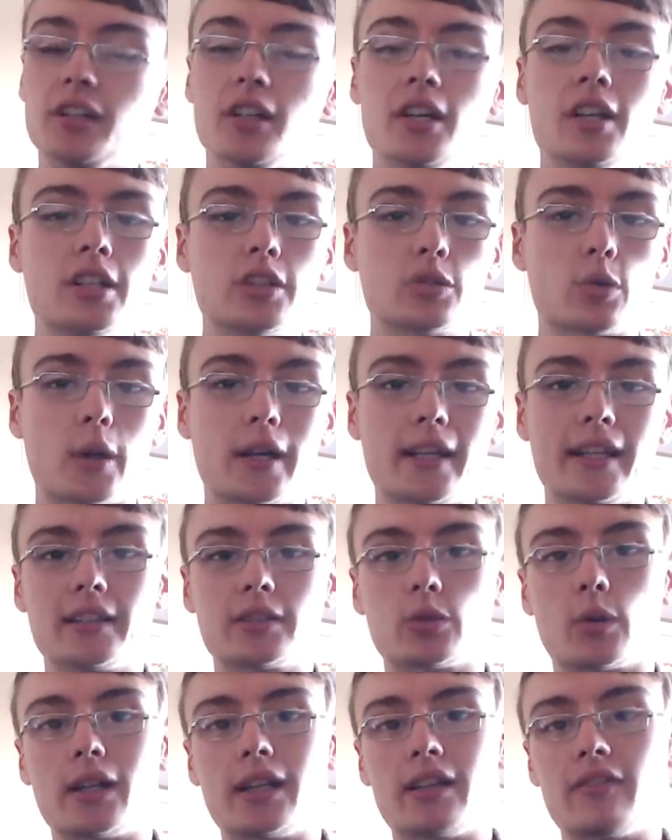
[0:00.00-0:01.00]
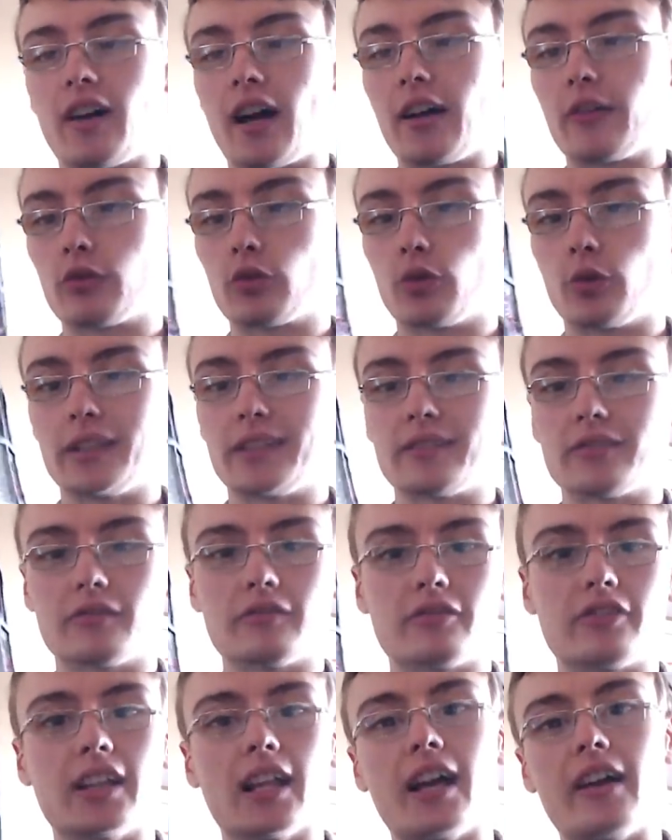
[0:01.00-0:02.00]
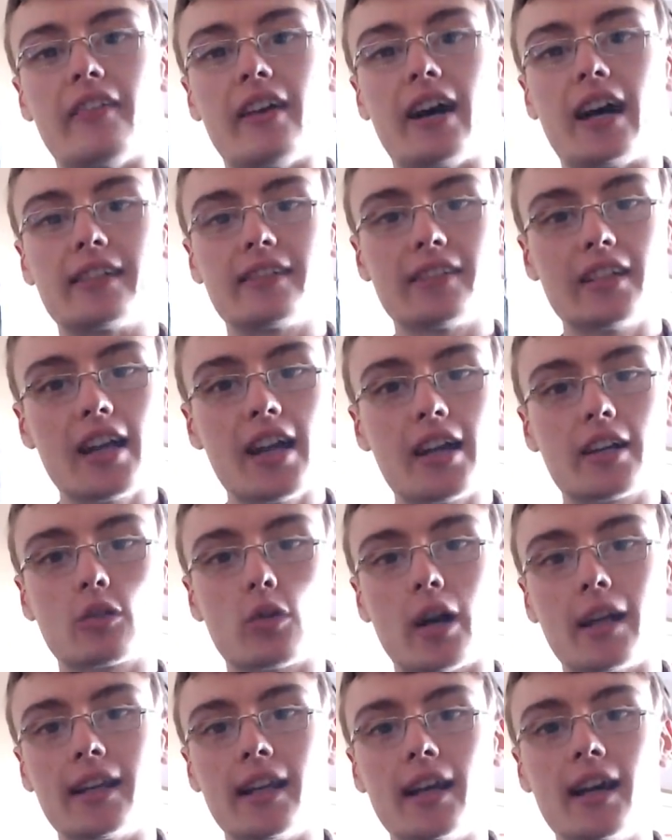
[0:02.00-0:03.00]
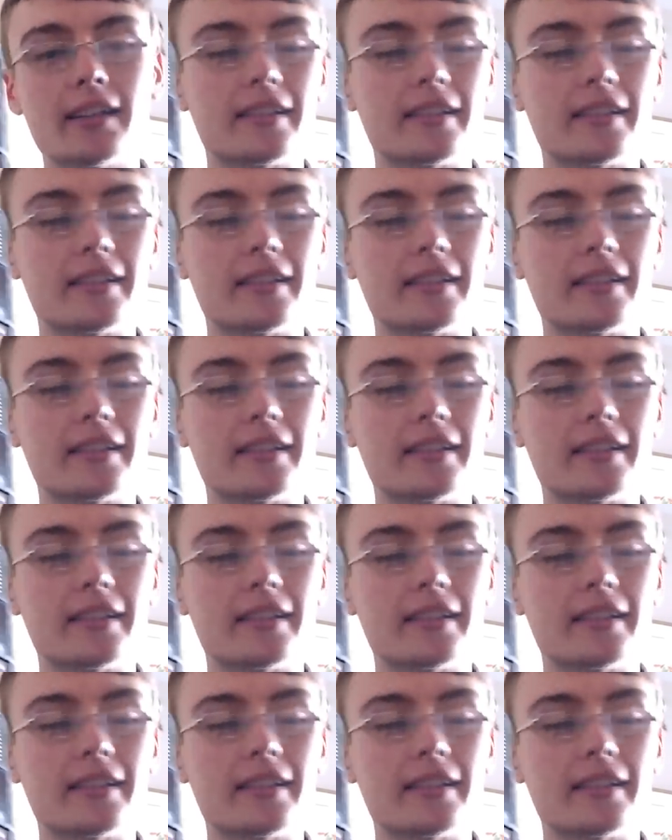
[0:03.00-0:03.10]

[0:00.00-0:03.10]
than 20 or 25 quid something like that so yeah quite